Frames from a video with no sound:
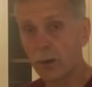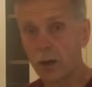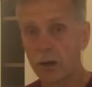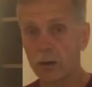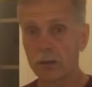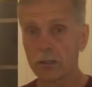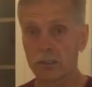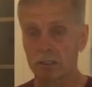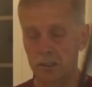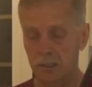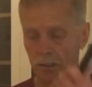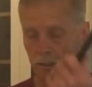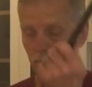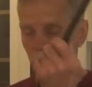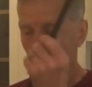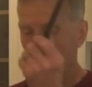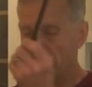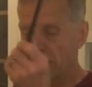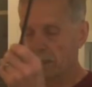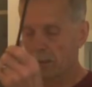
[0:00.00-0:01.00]
bar is
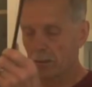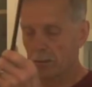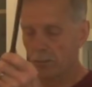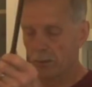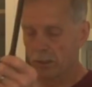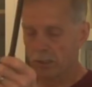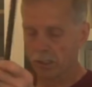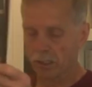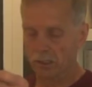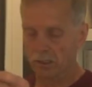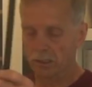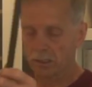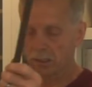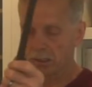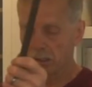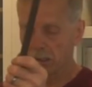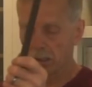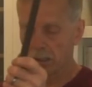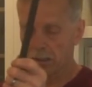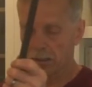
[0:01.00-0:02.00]
great
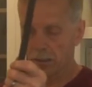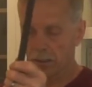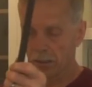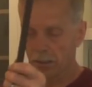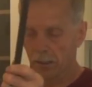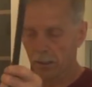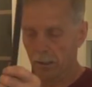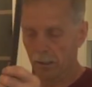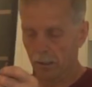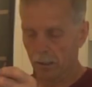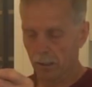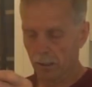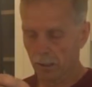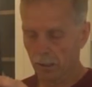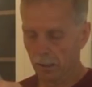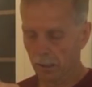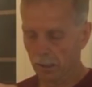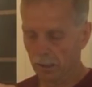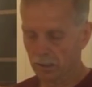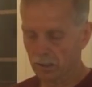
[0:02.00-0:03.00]
because
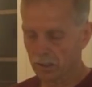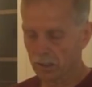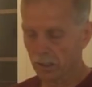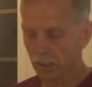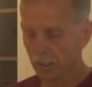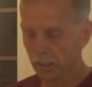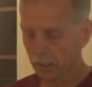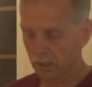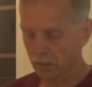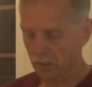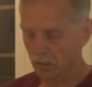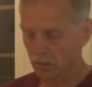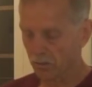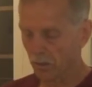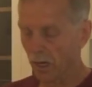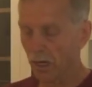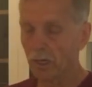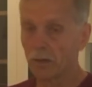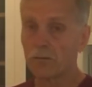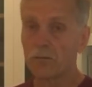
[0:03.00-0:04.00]
it's clean and
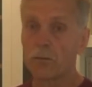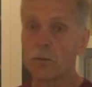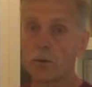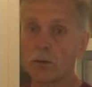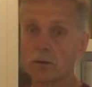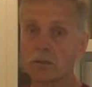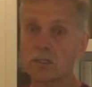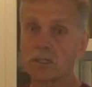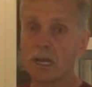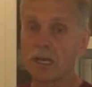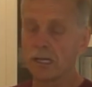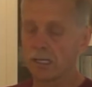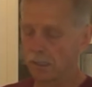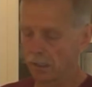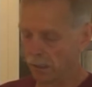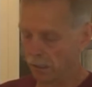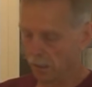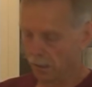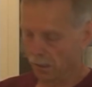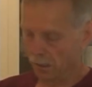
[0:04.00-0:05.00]
straight for
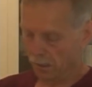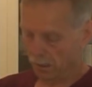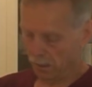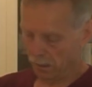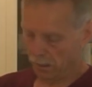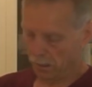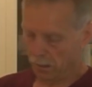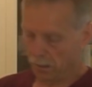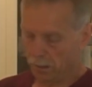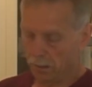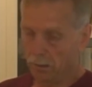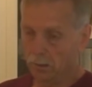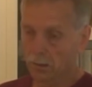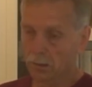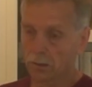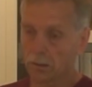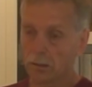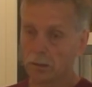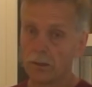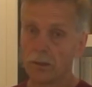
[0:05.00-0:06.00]
setting
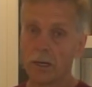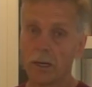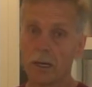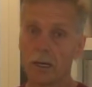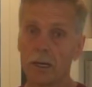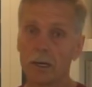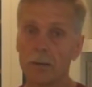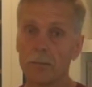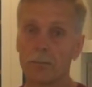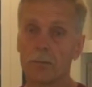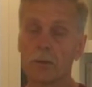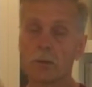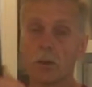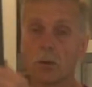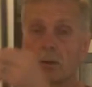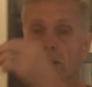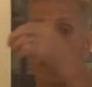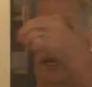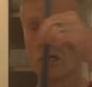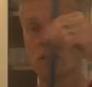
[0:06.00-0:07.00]
the
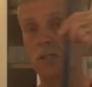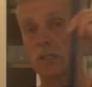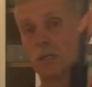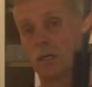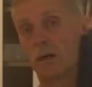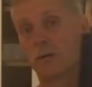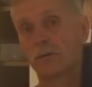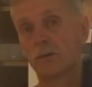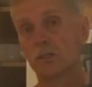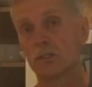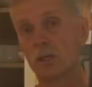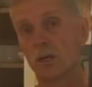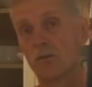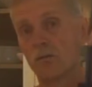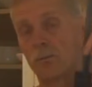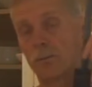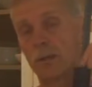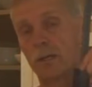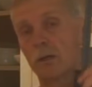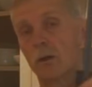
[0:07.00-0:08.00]
location of the
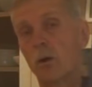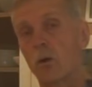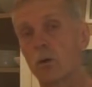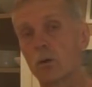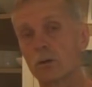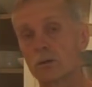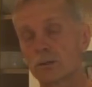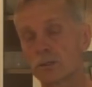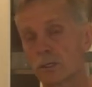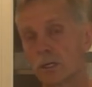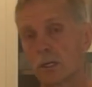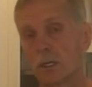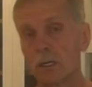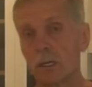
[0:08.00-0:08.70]
shelf pin holes,